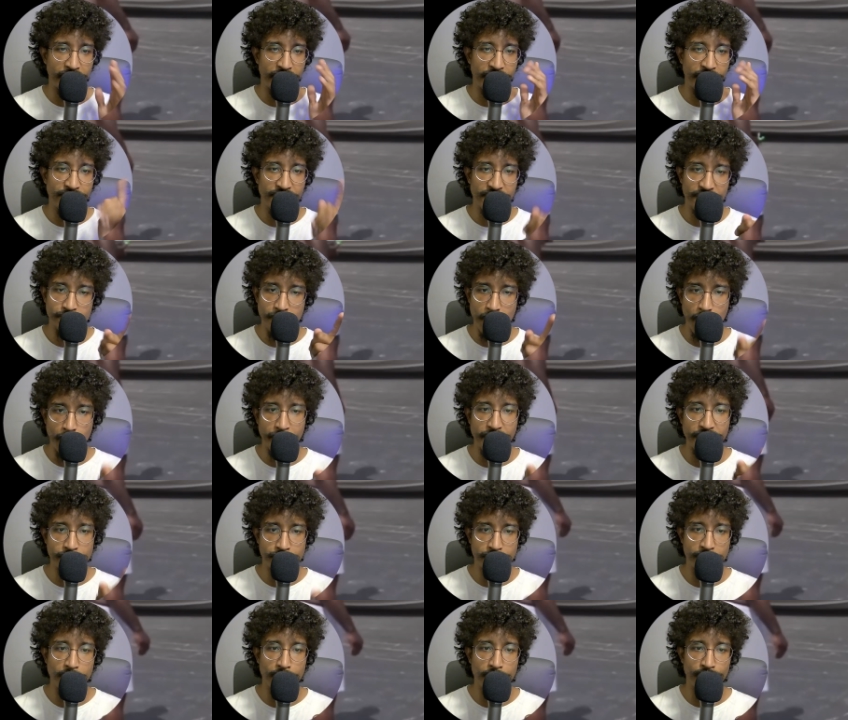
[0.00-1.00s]
And in this moment
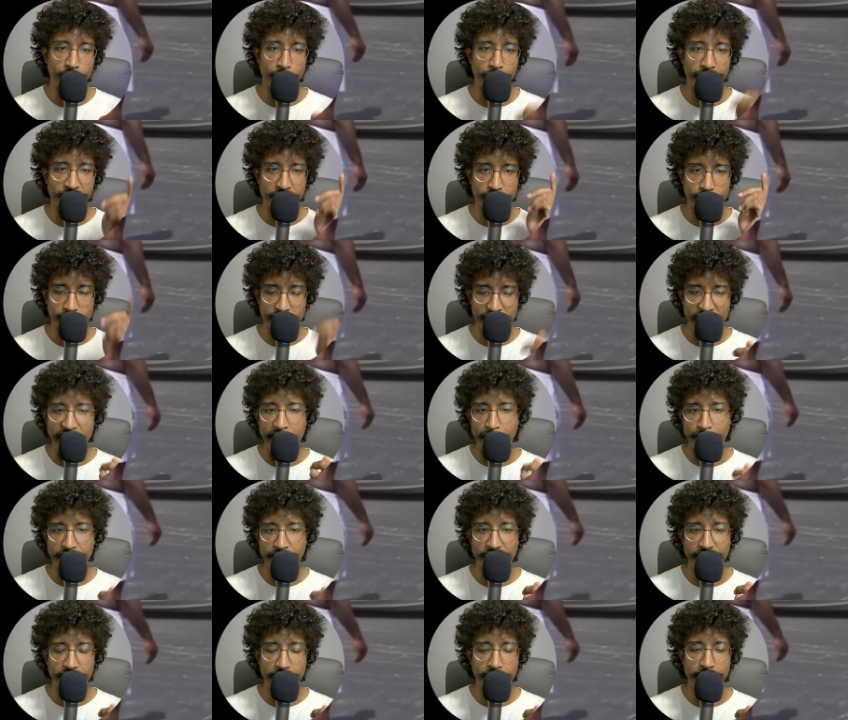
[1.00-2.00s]
is beautiful because what's
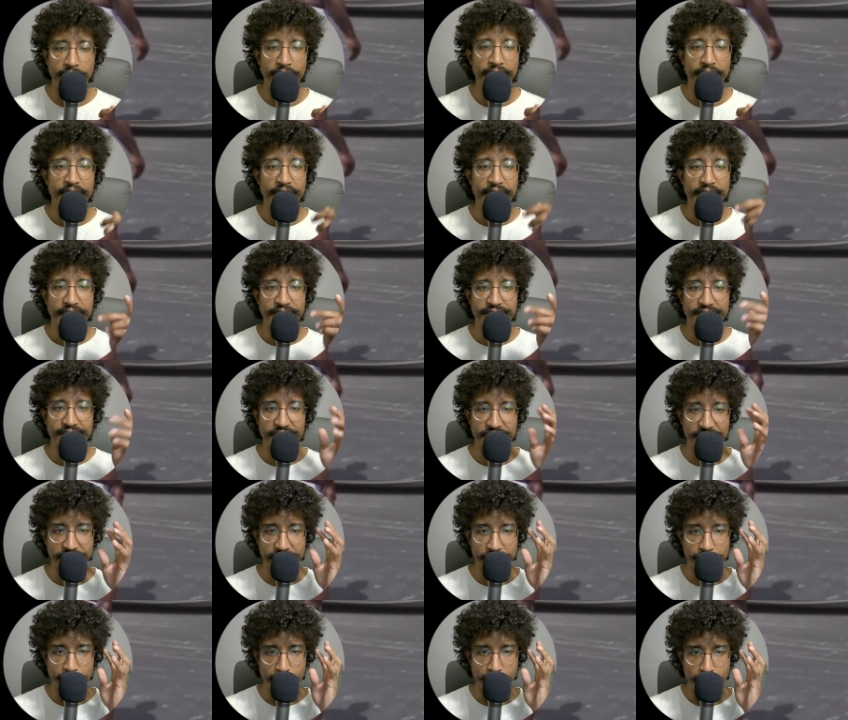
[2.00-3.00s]
happening here is
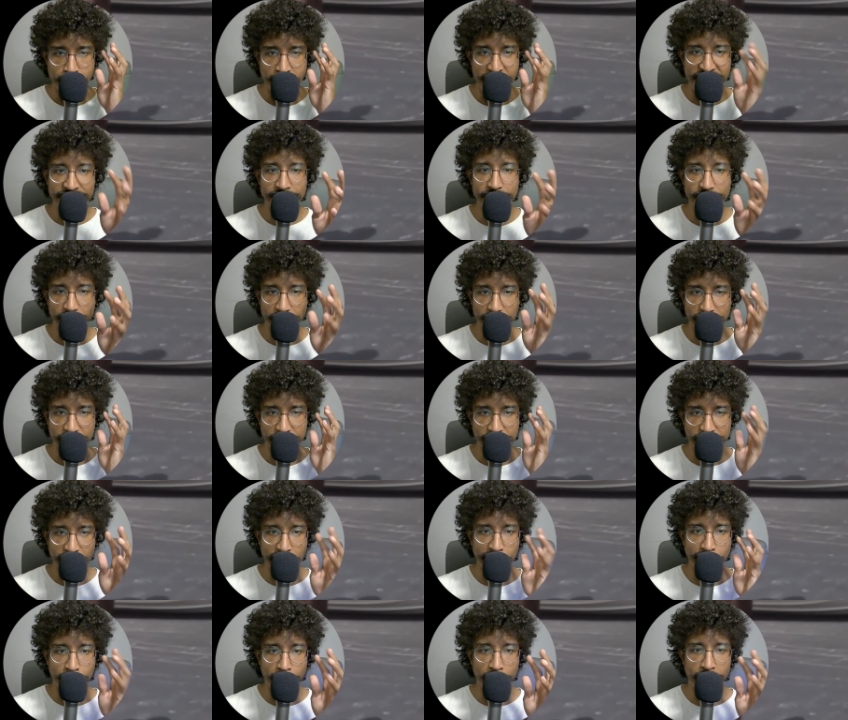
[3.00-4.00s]
he's mentally,
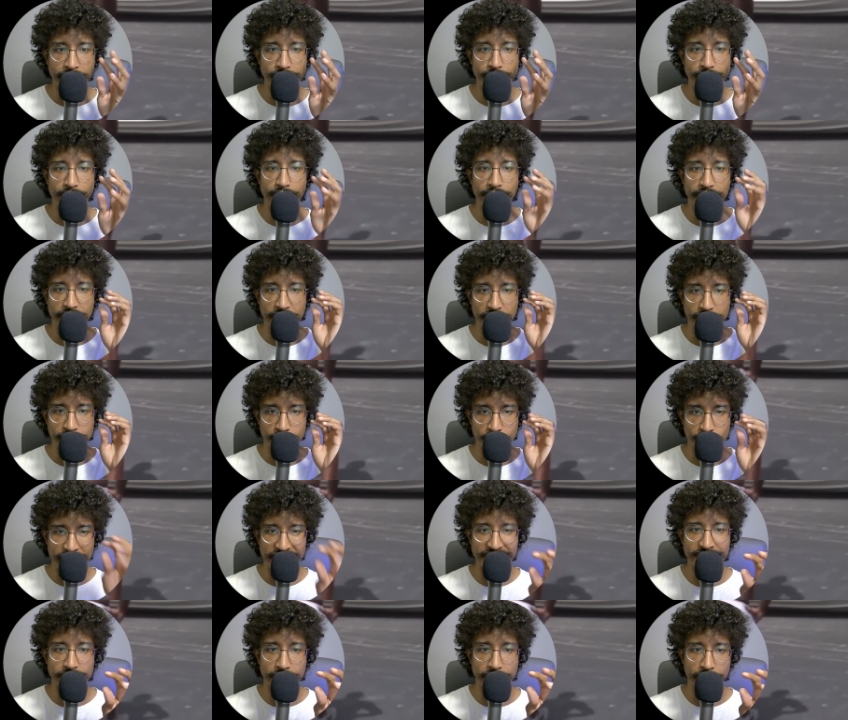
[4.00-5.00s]
psychologically, he's
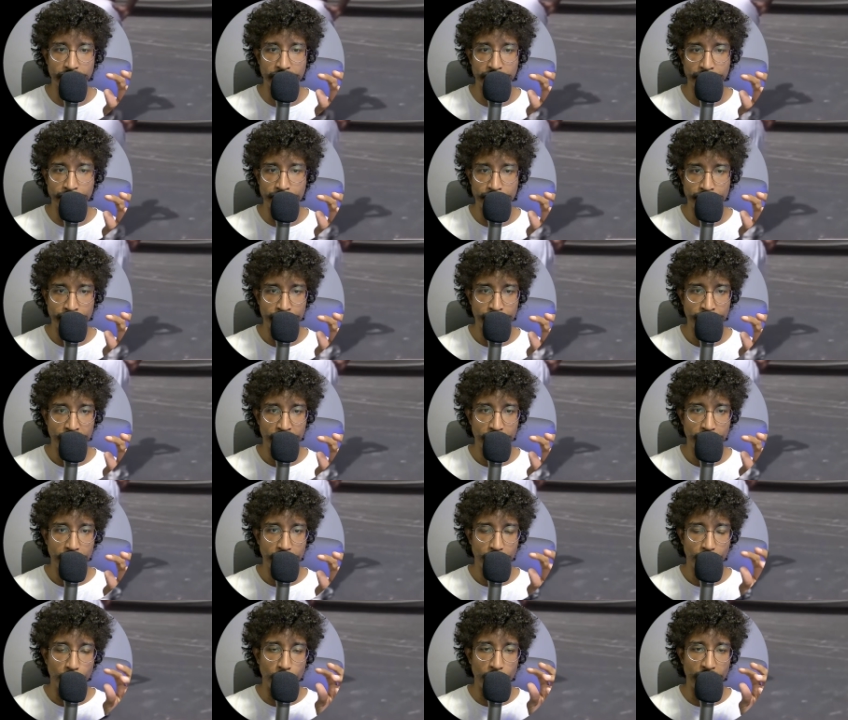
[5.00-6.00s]
wrestling
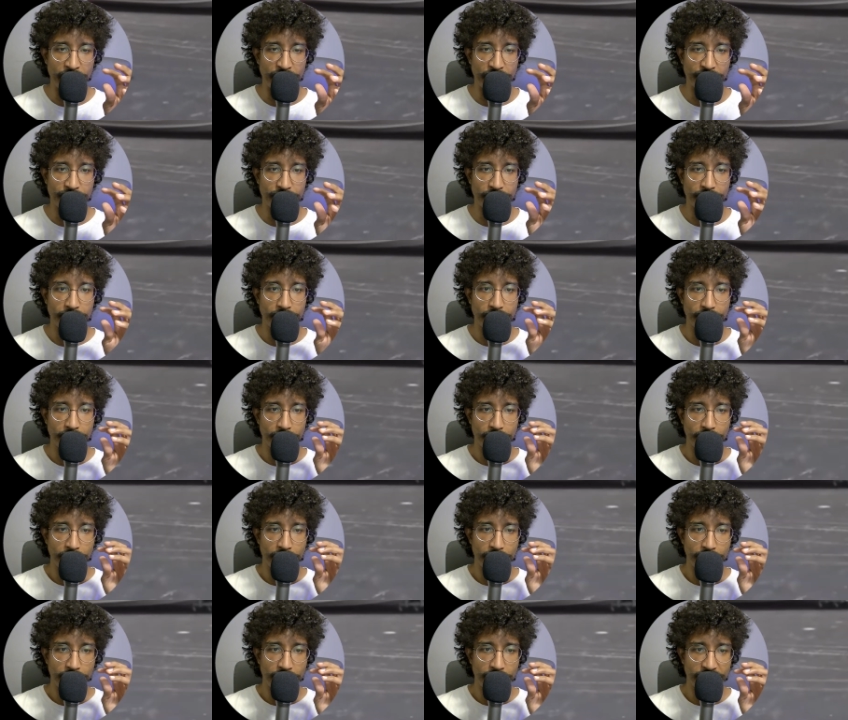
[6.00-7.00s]
with
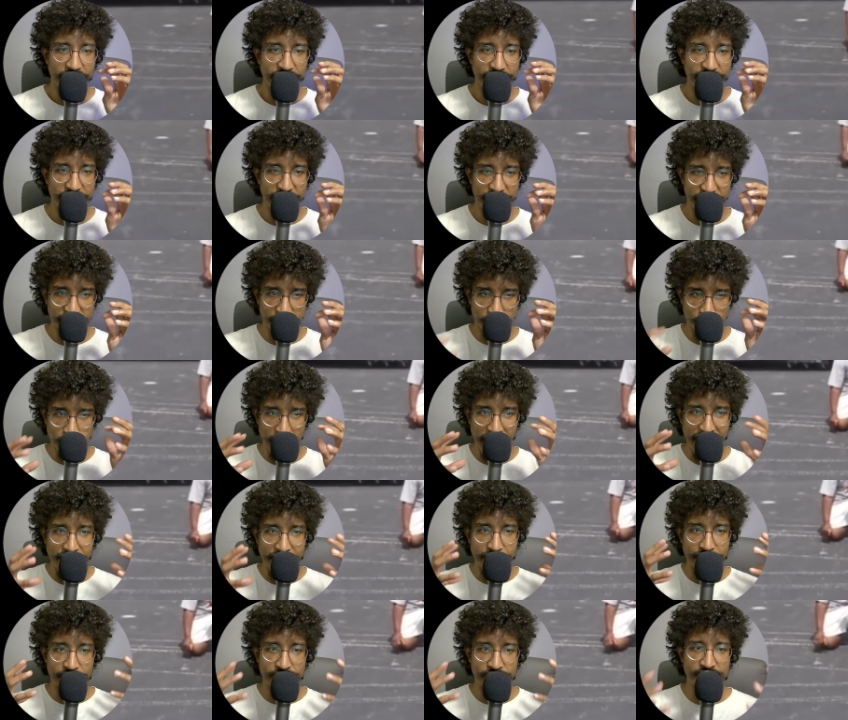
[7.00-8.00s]
he, he's
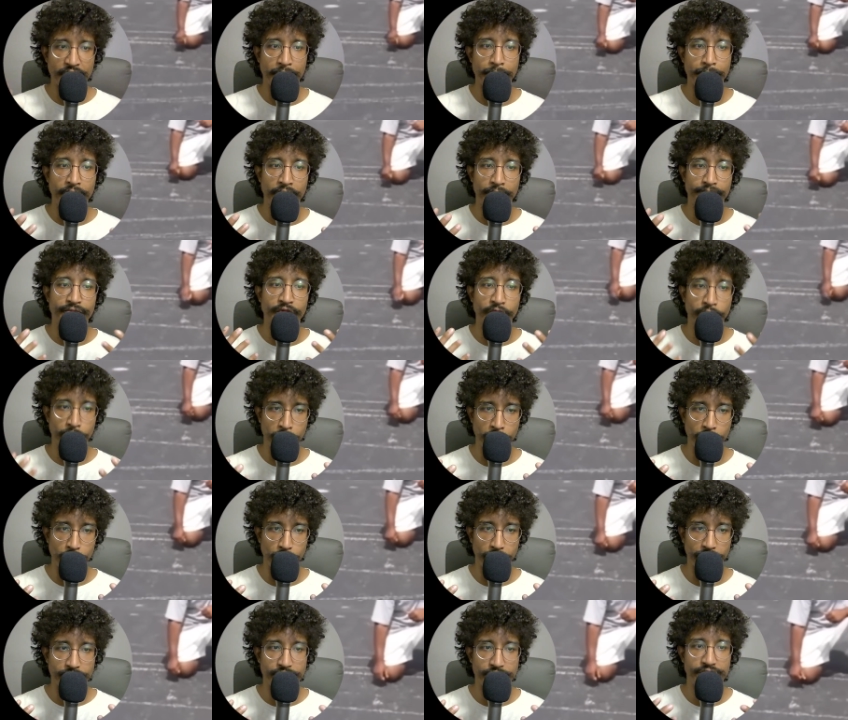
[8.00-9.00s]
trying to summon up the
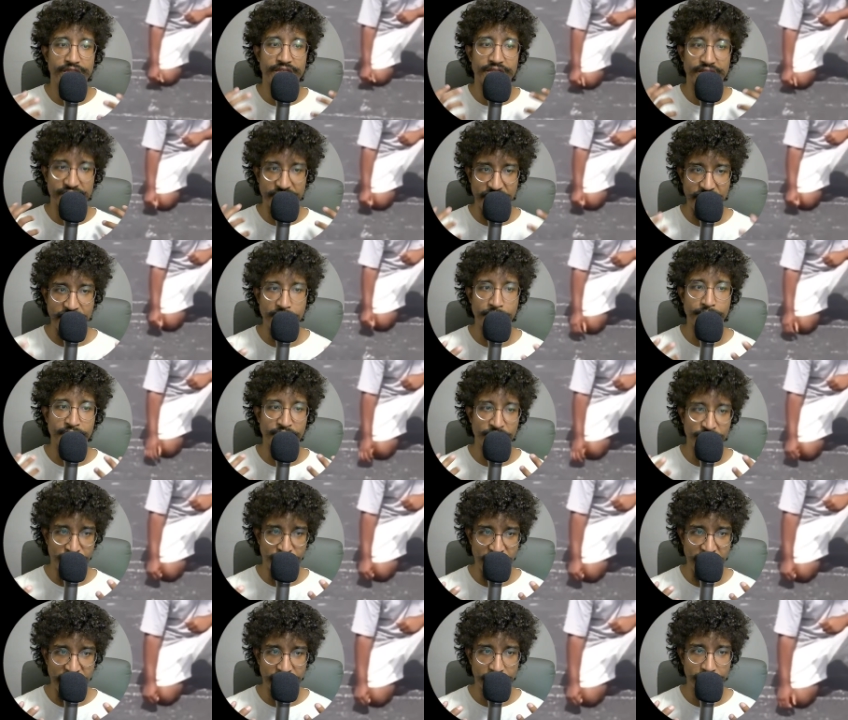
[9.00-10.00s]
courage to stand up and
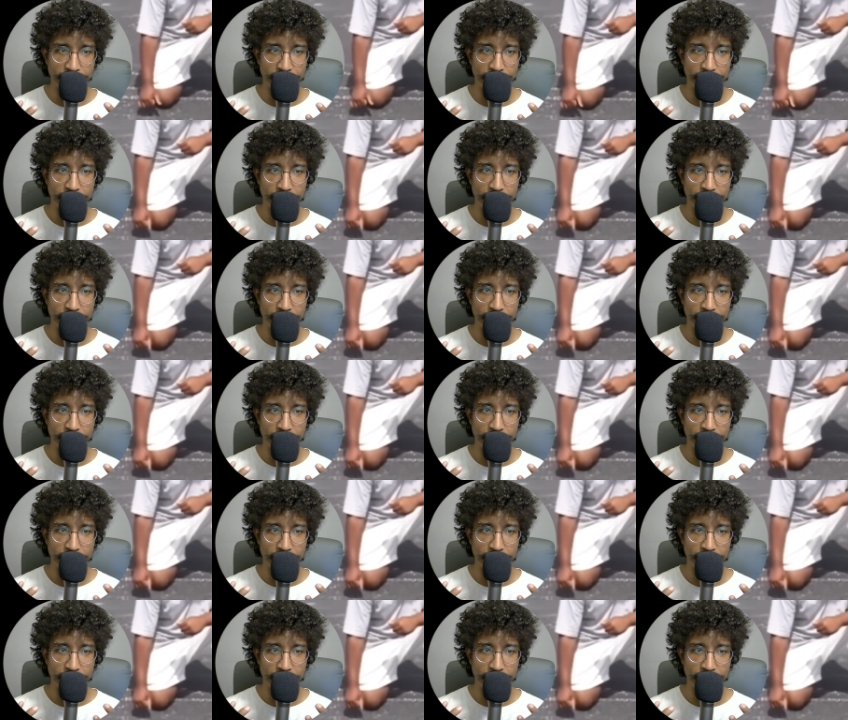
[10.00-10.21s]
fight.